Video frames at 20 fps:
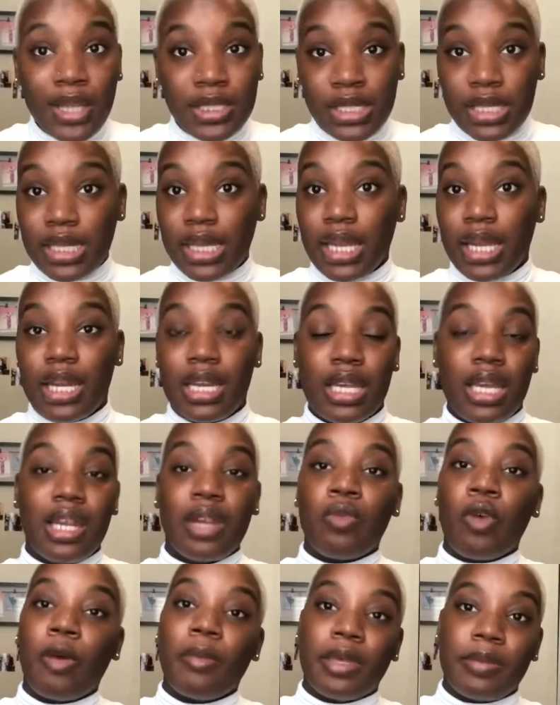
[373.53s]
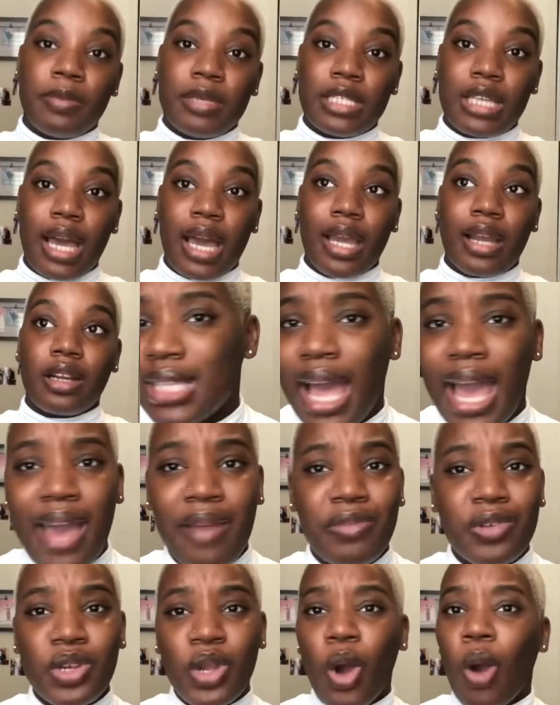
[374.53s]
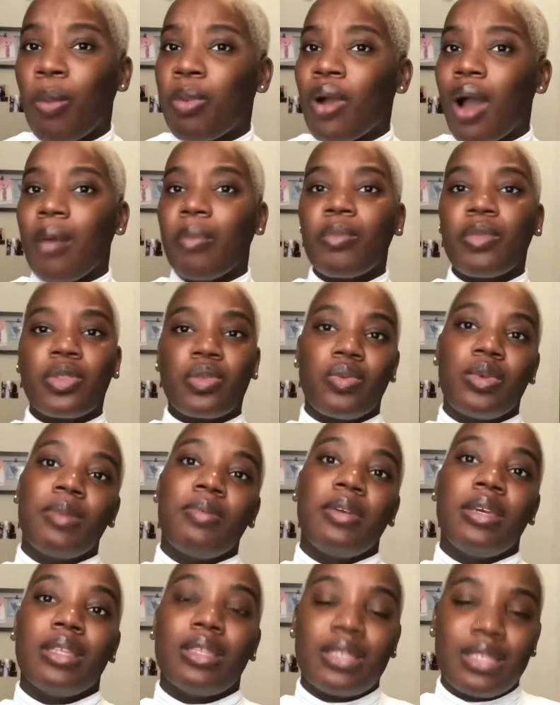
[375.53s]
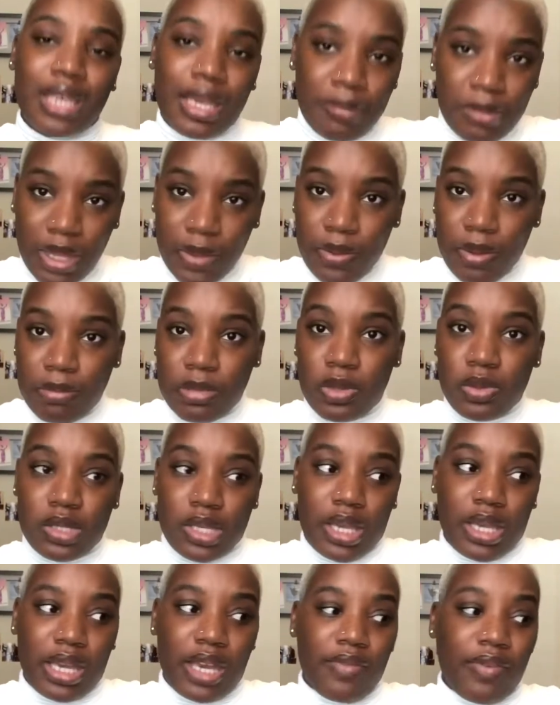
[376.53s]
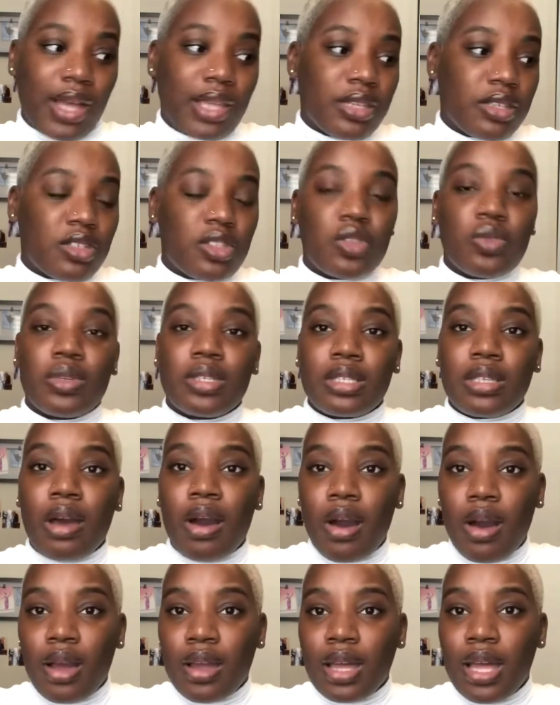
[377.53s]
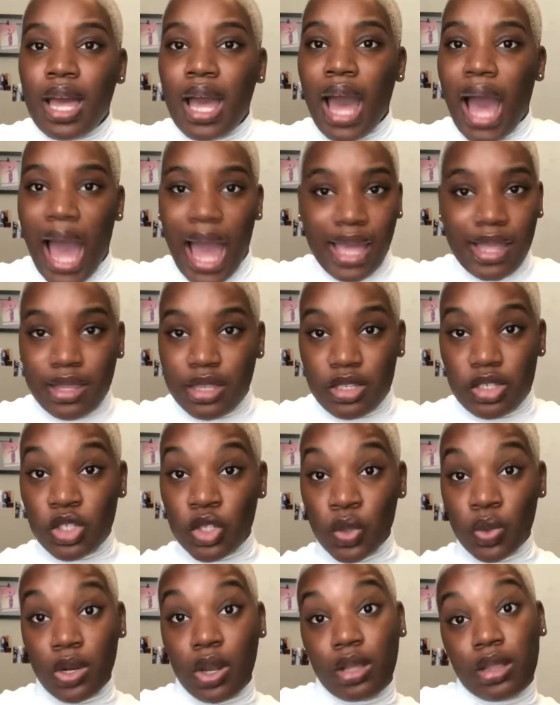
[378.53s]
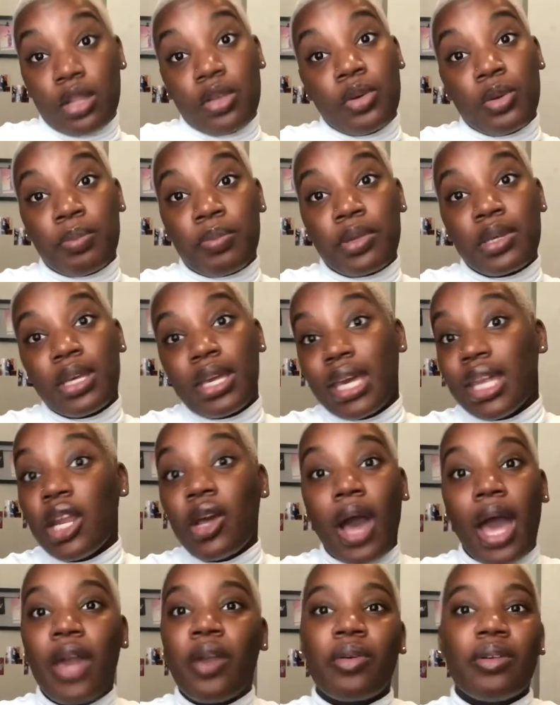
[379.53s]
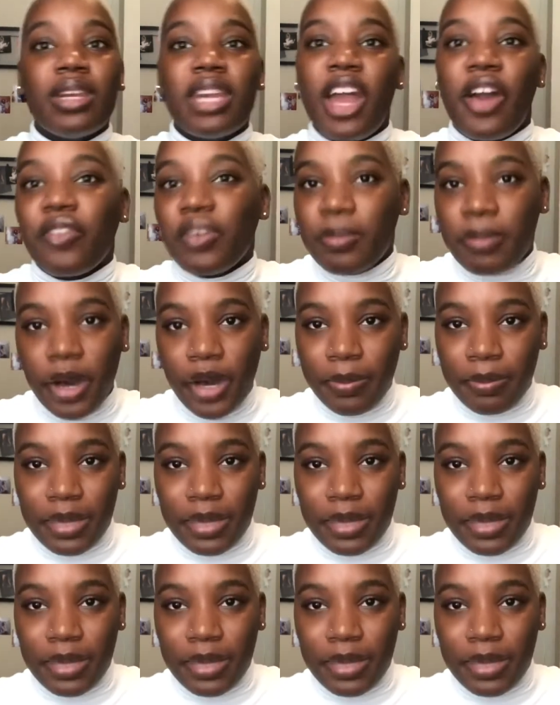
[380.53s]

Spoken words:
it again and again. It won't make me tired. I have no problem with repeats. Same thing with music. If I listen to a song, I can listen to it on loop, and it'll never bug me.